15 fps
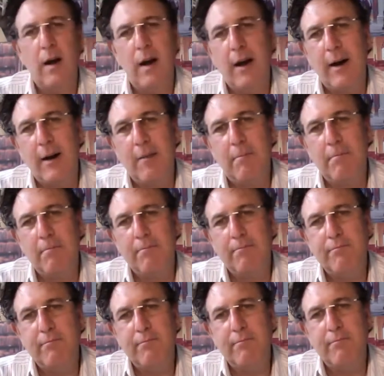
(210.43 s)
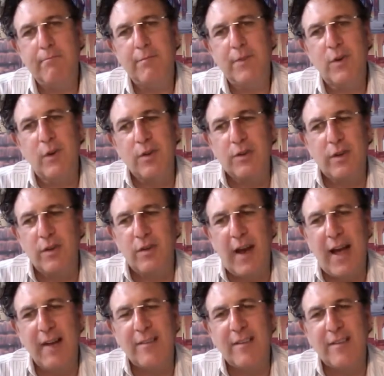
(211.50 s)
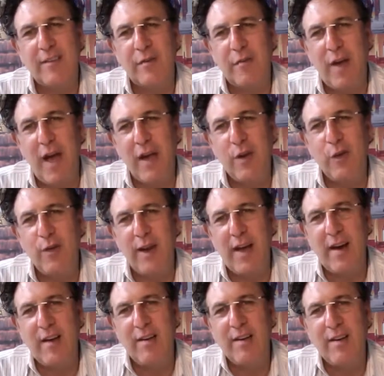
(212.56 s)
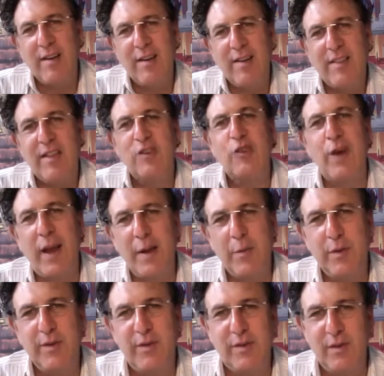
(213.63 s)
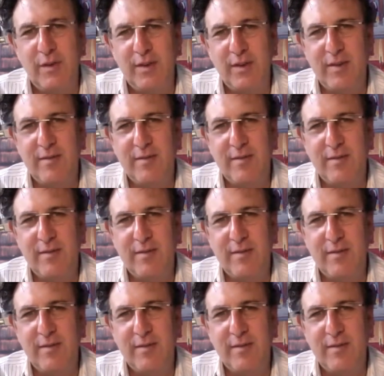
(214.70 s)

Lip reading: Also, your house has a value now that you're able to do.